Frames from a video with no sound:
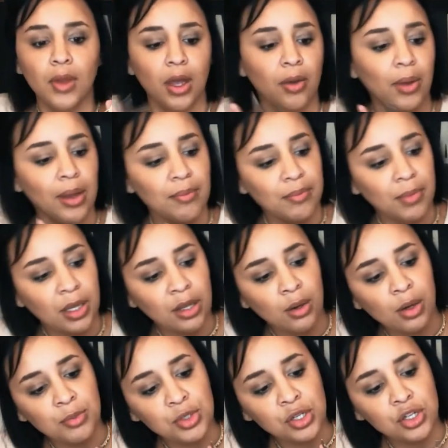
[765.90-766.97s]
Okay, and then
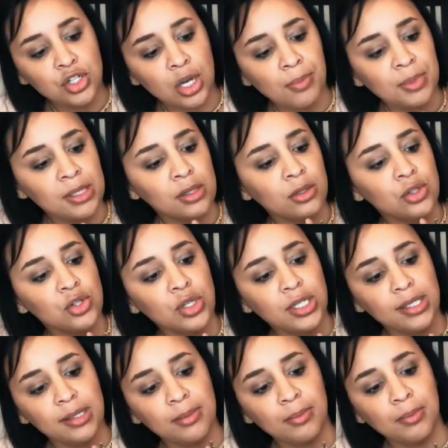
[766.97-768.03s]
I'm just gonna shop these little strings.